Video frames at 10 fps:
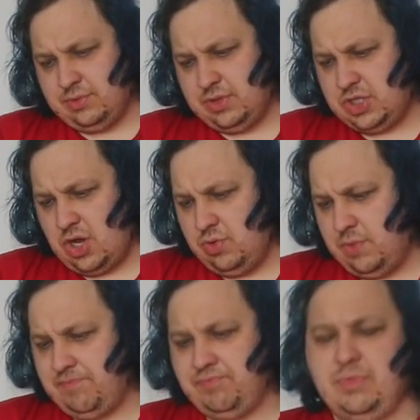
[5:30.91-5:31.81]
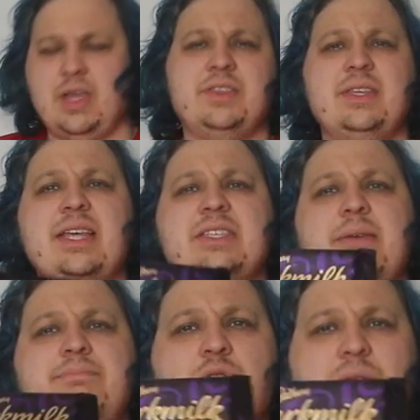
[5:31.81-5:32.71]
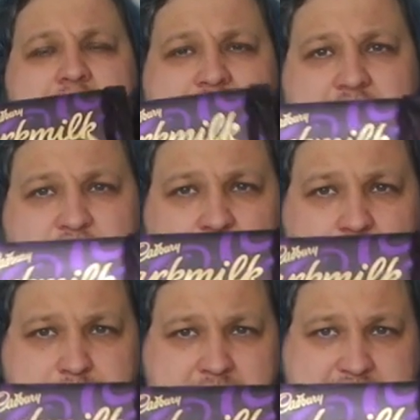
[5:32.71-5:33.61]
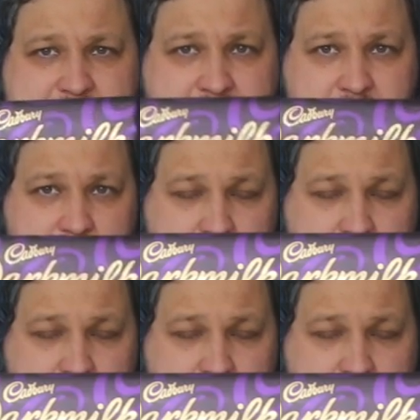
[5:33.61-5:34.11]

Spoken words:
So I think that's like milk and dark chocolate mixed